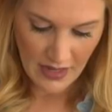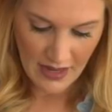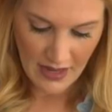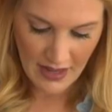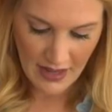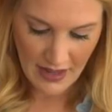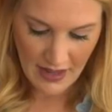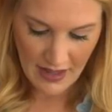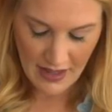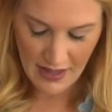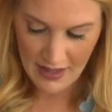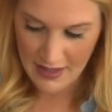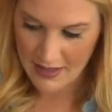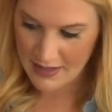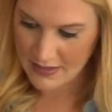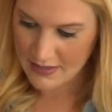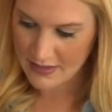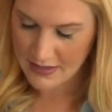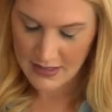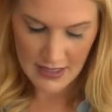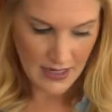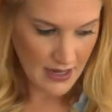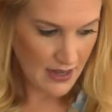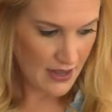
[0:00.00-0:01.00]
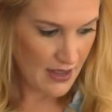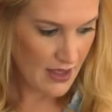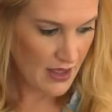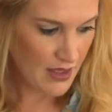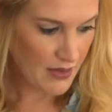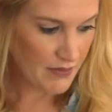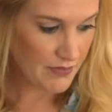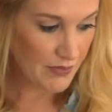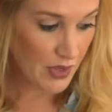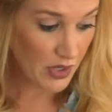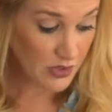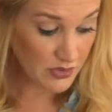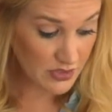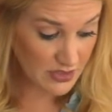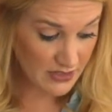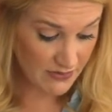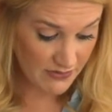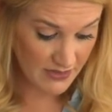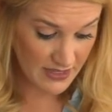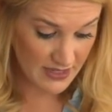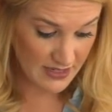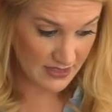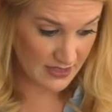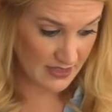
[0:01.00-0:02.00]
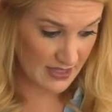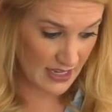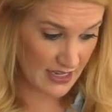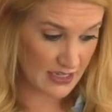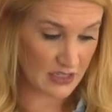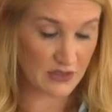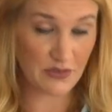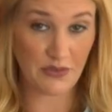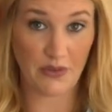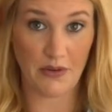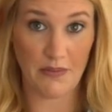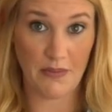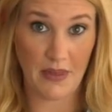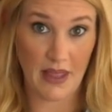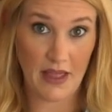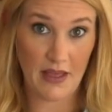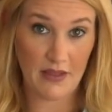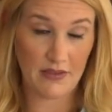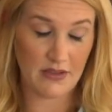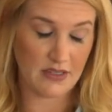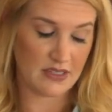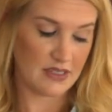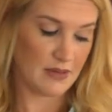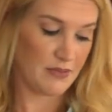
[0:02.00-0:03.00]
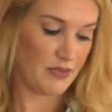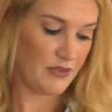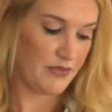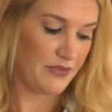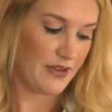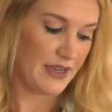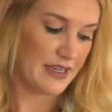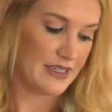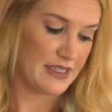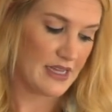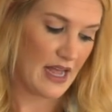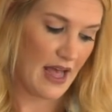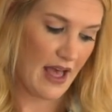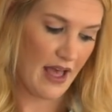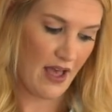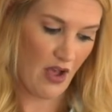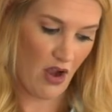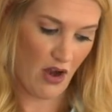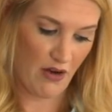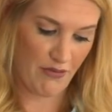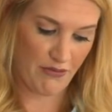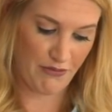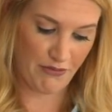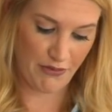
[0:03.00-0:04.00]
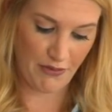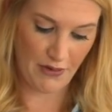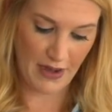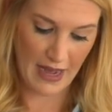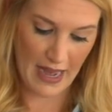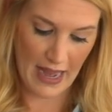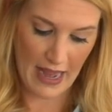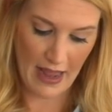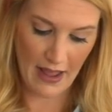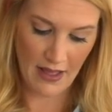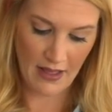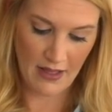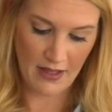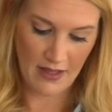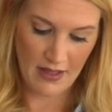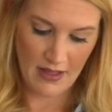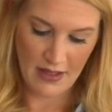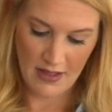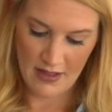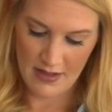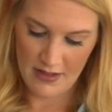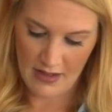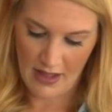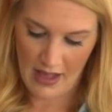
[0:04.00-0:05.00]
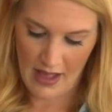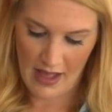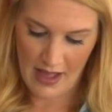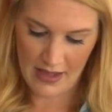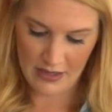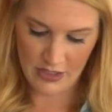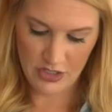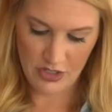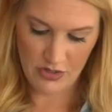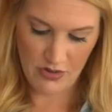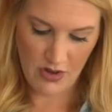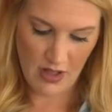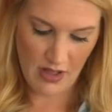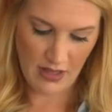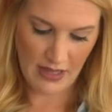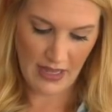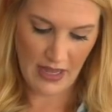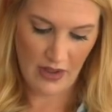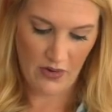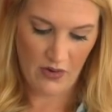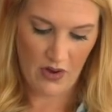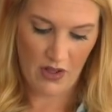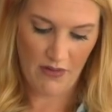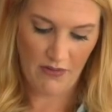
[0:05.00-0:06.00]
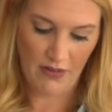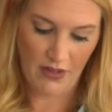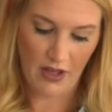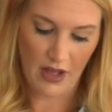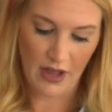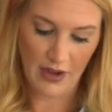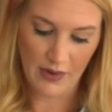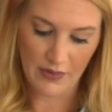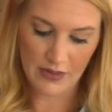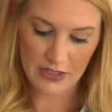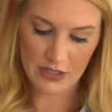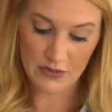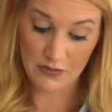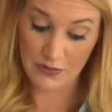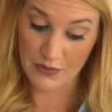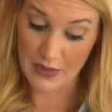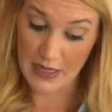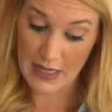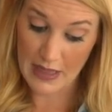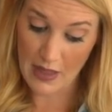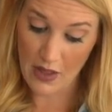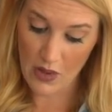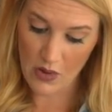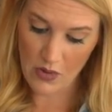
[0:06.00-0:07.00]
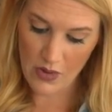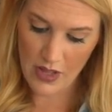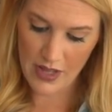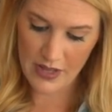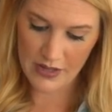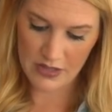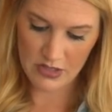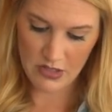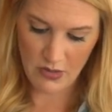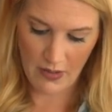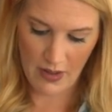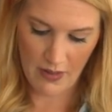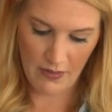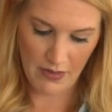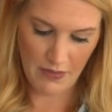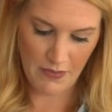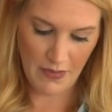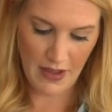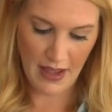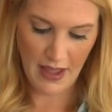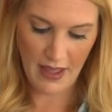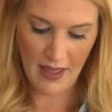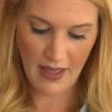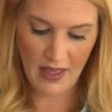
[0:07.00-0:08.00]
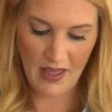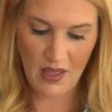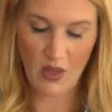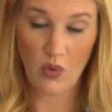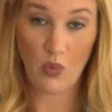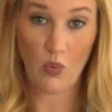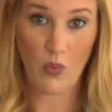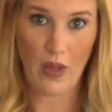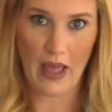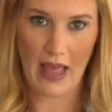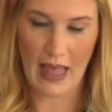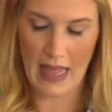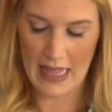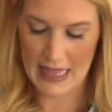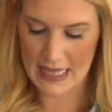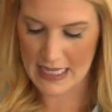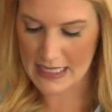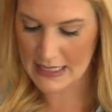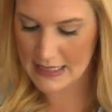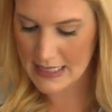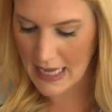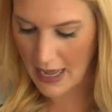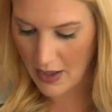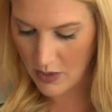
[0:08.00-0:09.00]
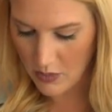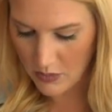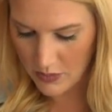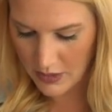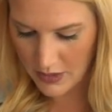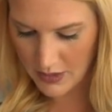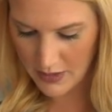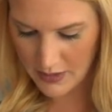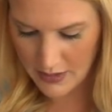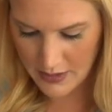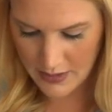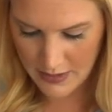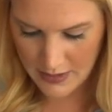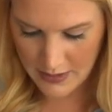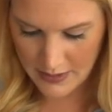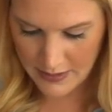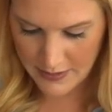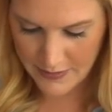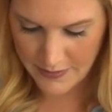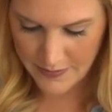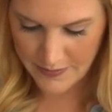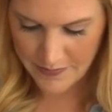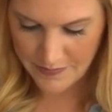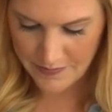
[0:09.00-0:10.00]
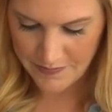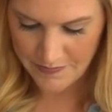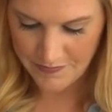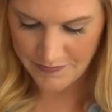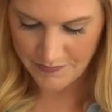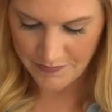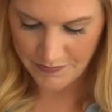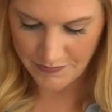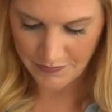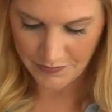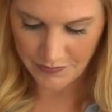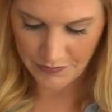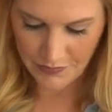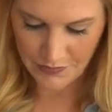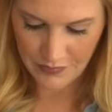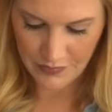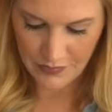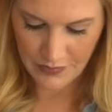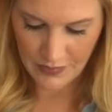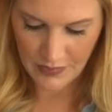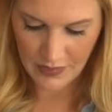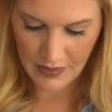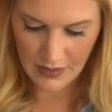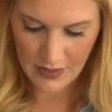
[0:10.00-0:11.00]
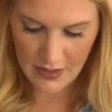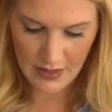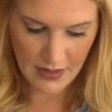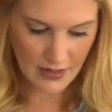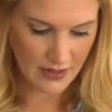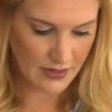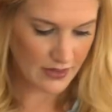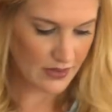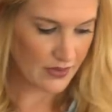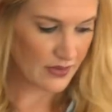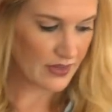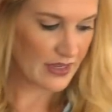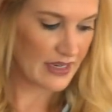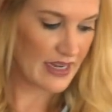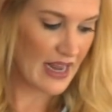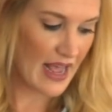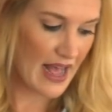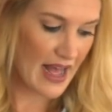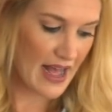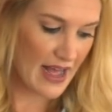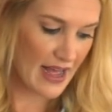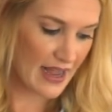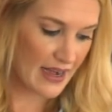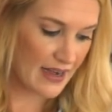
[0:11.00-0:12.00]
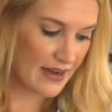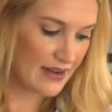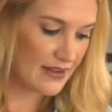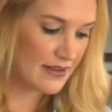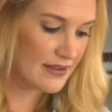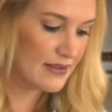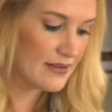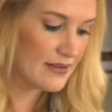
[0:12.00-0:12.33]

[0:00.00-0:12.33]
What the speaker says: And most of these things for me on the simplified diet are free. I do not count avocado as free though. So I would be weighing this out. You can add,